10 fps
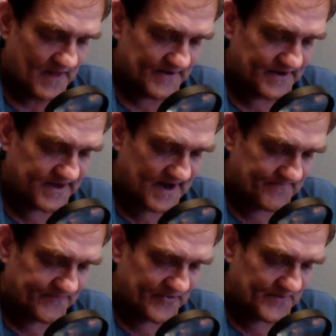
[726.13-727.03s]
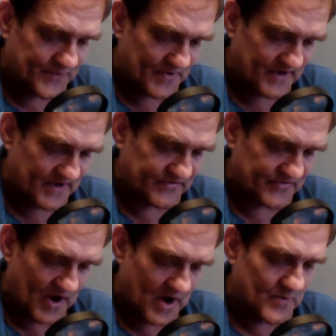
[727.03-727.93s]
The depth of the prince
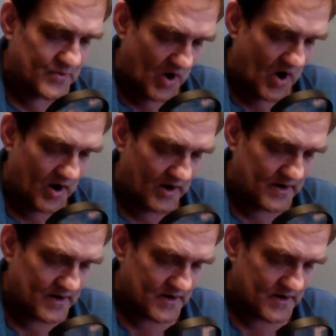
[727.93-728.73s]
is all wrong.